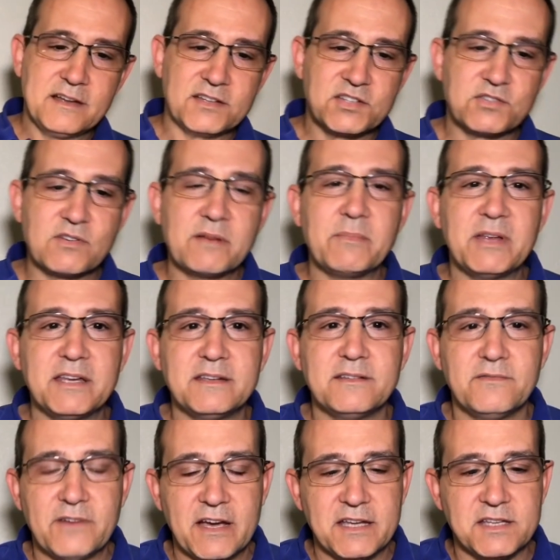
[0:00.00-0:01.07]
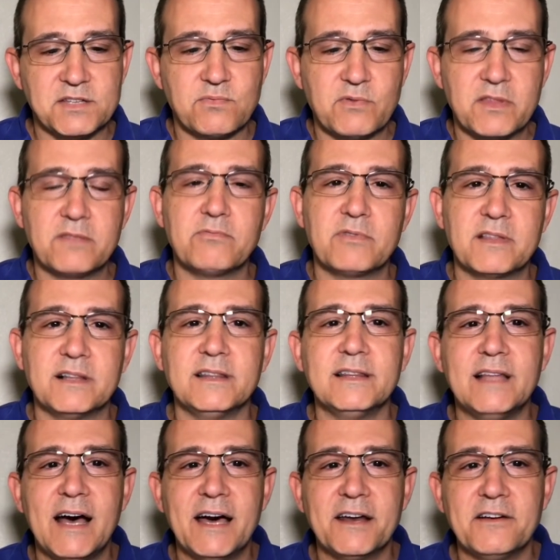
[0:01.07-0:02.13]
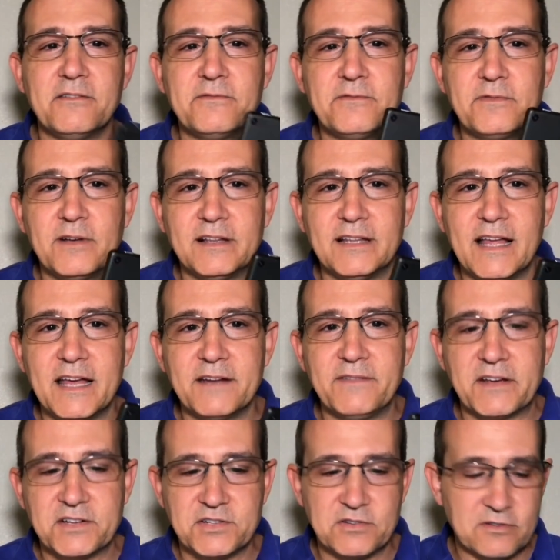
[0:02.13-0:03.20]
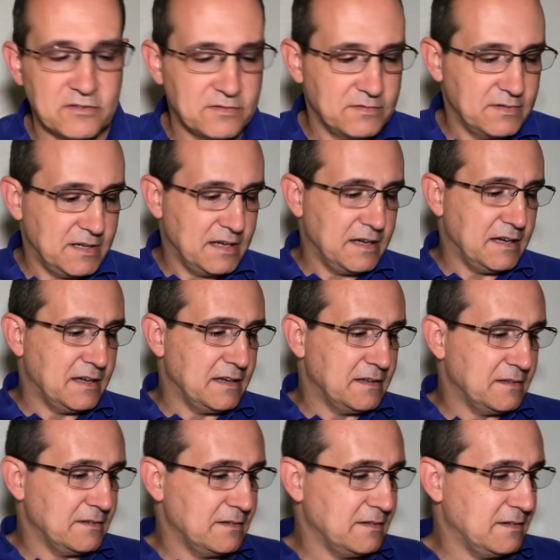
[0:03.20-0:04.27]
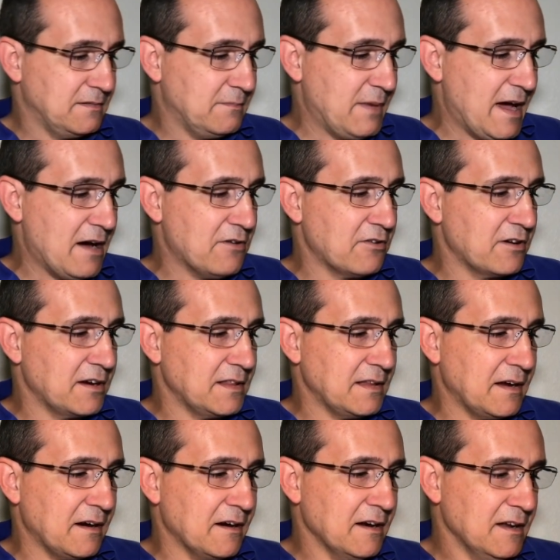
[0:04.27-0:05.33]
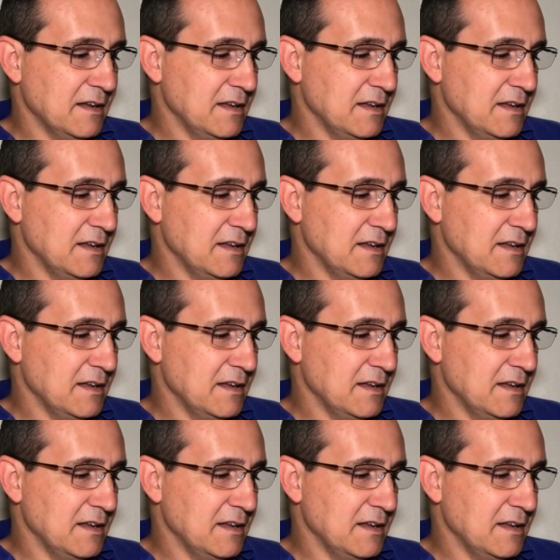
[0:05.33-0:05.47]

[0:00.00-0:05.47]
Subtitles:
streaming device with a lot of extra power in there.